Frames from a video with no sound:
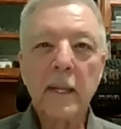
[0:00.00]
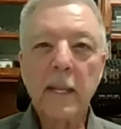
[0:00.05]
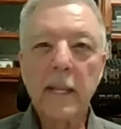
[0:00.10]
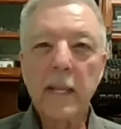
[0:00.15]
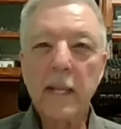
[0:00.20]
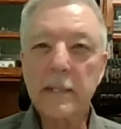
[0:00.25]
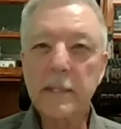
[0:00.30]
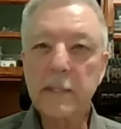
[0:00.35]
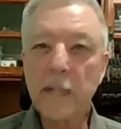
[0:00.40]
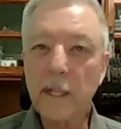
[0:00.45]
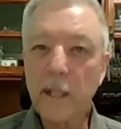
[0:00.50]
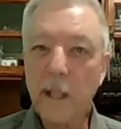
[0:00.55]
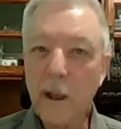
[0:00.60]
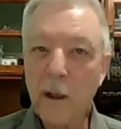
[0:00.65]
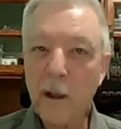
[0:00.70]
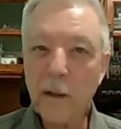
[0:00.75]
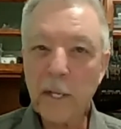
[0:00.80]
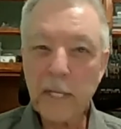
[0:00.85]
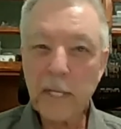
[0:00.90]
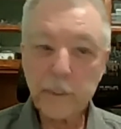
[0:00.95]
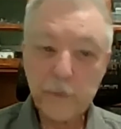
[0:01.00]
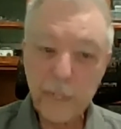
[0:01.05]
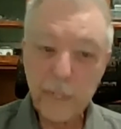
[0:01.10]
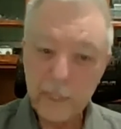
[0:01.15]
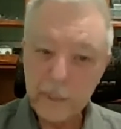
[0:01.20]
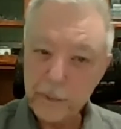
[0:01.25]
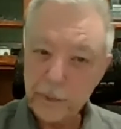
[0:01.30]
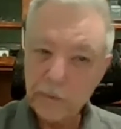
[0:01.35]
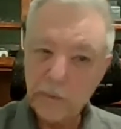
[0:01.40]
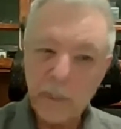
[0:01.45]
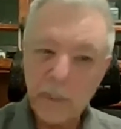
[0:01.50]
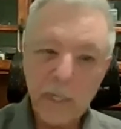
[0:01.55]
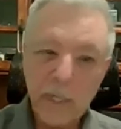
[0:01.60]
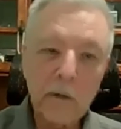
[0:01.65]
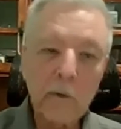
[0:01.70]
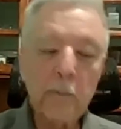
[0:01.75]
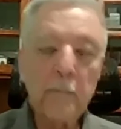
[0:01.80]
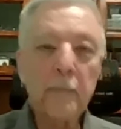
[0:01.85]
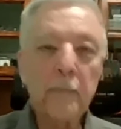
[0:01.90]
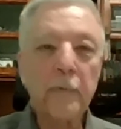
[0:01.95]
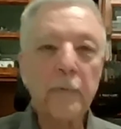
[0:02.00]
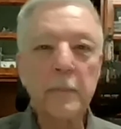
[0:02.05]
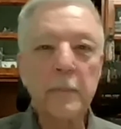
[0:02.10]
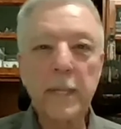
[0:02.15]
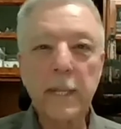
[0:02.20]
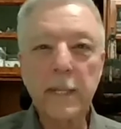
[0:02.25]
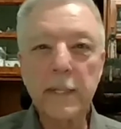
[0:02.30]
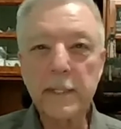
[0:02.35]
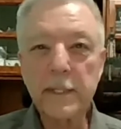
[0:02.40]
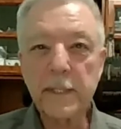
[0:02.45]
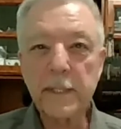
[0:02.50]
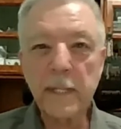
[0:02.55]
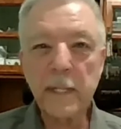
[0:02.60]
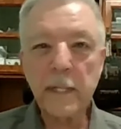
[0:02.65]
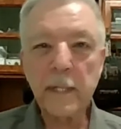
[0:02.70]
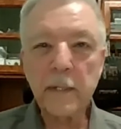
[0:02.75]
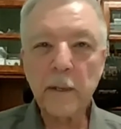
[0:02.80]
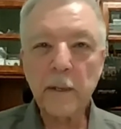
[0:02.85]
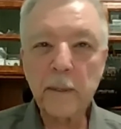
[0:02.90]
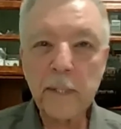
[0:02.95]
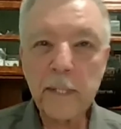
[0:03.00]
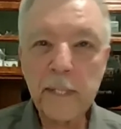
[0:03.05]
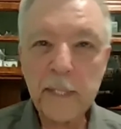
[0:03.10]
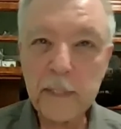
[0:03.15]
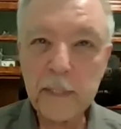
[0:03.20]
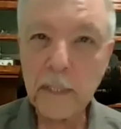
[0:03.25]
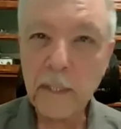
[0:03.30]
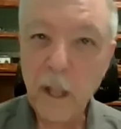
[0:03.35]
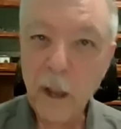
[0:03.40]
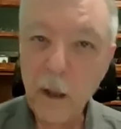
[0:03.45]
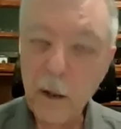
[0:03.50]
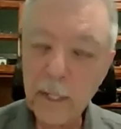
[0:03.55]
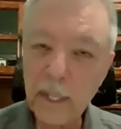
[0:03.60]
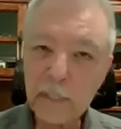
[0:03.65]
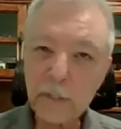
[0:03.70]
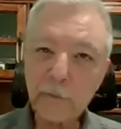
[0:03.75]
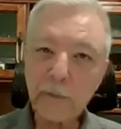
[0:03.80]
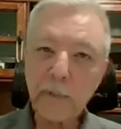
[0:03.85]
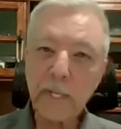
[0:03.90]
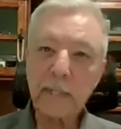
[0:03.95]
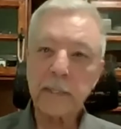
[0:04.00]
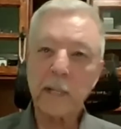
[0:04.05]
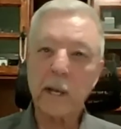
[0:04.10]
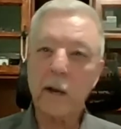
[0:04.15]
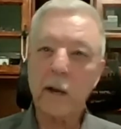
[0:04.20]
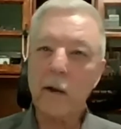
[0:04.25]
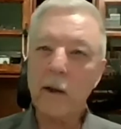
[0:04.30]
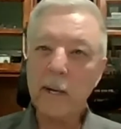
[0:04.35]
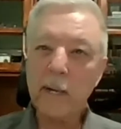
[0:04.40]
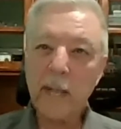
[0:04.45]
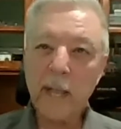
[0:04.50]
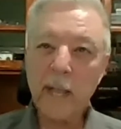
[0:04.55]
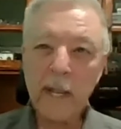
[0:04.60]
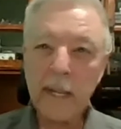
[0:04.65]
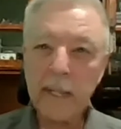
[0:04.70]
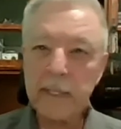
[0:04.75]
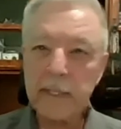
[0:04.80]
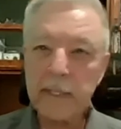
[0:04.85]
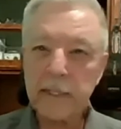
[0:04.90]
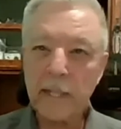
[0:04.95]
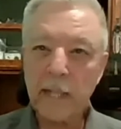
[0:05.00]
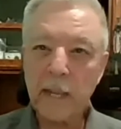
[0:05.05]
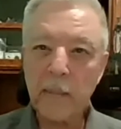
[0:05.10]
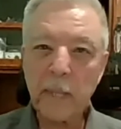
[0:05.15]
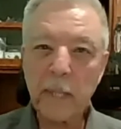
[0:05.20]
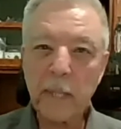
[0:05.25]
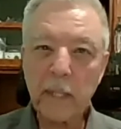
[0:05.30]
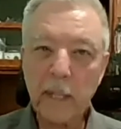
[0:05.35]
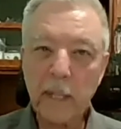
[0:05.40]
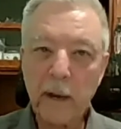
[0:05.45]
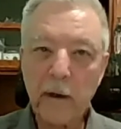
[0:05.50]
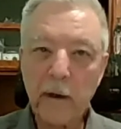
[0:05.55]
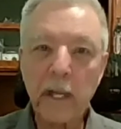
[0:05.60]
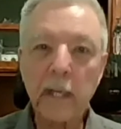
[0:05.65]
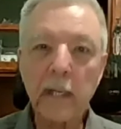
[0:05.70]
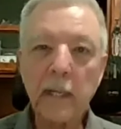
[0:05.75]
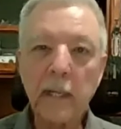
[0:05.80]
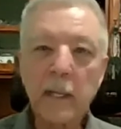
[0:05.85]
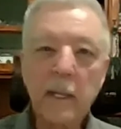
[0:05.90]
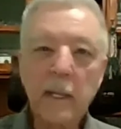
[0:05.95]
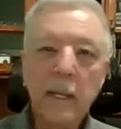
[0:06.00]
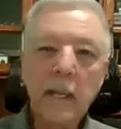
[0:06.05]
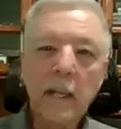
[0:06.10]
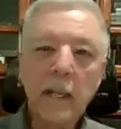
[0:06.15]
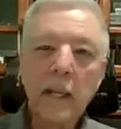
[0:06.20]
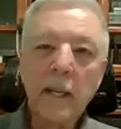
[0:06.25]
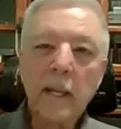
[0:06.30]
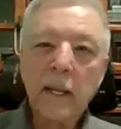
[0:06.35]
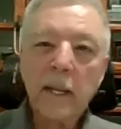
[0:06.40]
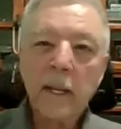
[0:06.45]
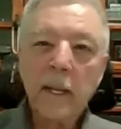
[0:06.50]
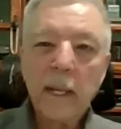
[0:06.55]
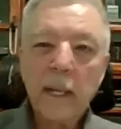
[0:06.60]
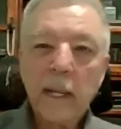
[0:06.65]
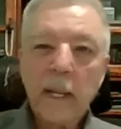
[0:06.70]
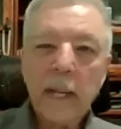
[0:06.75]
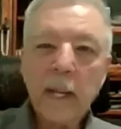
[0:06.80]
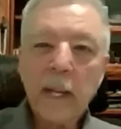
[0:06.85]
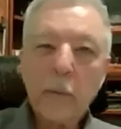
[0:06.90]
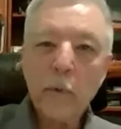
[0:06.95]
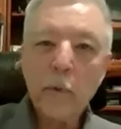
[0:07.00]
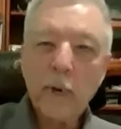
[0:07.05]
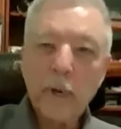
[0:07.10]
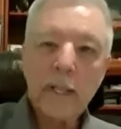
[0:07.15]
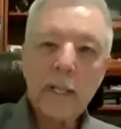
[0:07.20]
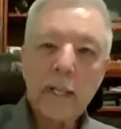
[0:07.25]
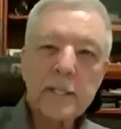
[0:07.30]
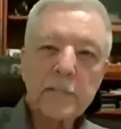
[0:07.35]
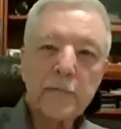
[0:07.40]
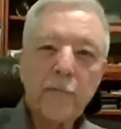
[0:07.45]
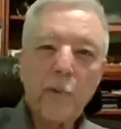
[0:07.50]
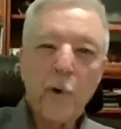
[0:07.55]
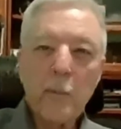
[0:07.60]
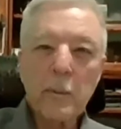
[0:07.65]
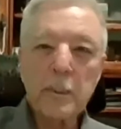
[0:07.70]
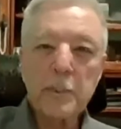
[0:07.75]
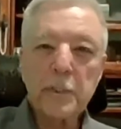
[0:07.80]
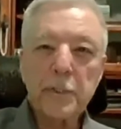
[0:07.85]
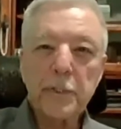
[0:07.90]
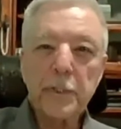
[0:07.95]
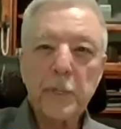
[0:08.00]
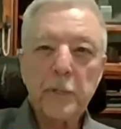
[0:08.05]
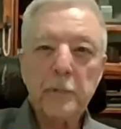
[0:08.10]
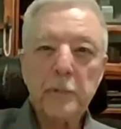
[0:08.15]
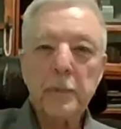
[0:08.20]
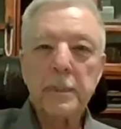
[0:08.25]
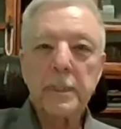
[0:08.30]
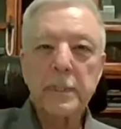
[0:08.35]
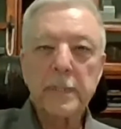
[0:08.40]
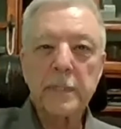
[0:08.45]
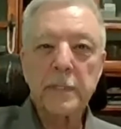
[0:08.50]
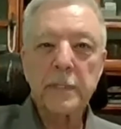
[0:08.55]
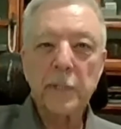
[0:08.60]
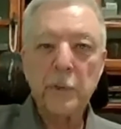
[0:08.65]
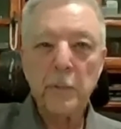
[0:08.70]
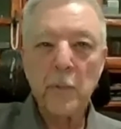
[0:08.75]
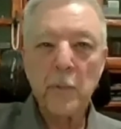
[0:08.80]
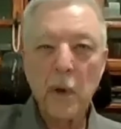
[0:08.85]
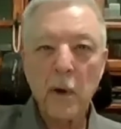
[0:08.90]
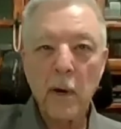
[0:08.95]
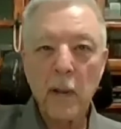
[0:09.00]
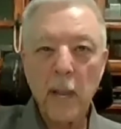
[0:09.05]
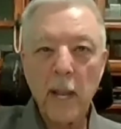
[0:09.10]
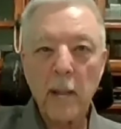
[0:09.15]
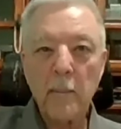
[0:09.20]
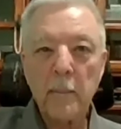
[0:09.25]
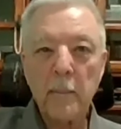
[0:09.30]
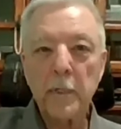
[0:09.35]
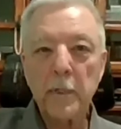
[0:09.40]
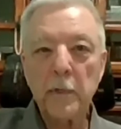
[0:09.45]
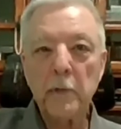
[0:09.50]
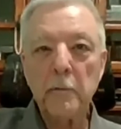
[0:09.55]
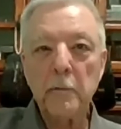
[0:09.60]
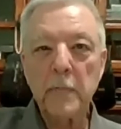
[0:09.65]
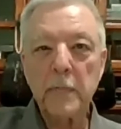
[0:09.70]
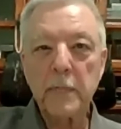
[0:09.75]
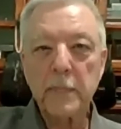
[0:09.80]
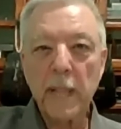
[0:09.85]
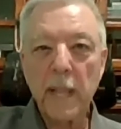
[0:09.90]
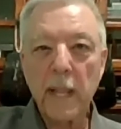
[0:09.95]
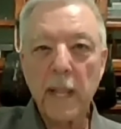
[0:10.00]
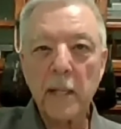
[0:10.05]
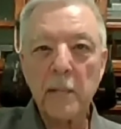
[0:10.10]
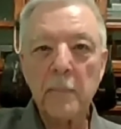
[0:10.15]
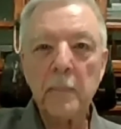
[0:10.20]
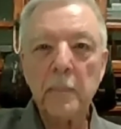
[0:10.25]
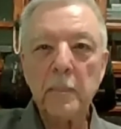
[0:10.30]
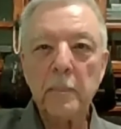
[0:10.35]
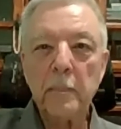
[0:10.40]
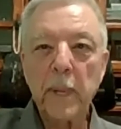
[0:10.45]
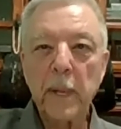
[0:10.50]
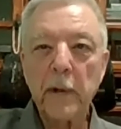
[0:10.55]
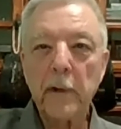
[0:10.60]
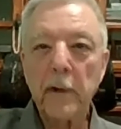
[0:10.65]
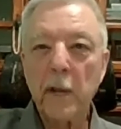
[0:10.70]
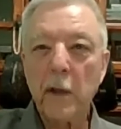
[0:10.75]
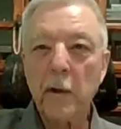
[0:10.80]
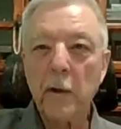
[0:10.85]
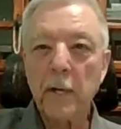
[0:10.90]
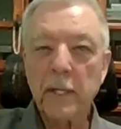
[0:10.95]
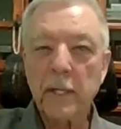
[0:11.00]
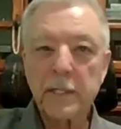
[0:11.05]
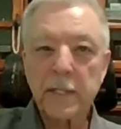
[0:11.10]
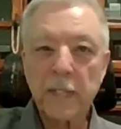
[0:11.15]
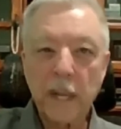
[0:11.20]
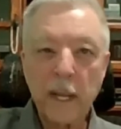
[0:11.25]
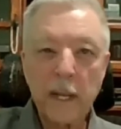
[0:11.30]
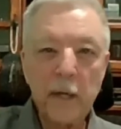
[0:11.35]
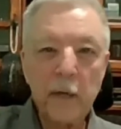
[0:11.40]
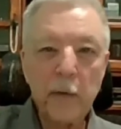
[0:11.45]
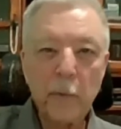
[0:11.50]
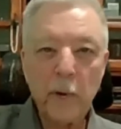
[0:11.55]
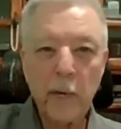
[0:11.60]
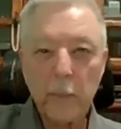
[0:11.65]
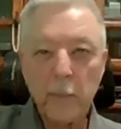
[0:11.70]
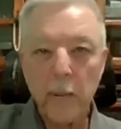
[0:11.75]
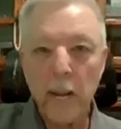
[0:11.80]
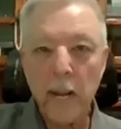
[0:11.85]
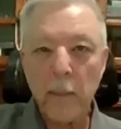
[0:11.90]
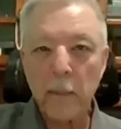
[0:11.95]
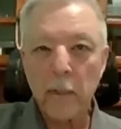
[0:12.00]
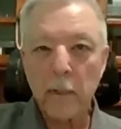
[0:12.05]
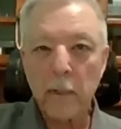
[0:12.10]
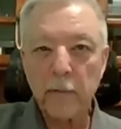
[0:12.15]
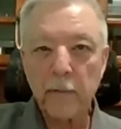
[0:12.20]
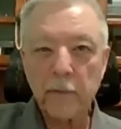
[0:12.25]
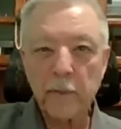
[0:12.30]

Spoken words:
He has a long history, as you know, from Tennessee. He has a long history as a hardline Islamic cleric. Yeah. And one of his former students is Umar Abdul Muttalib, better known as the underwear bomber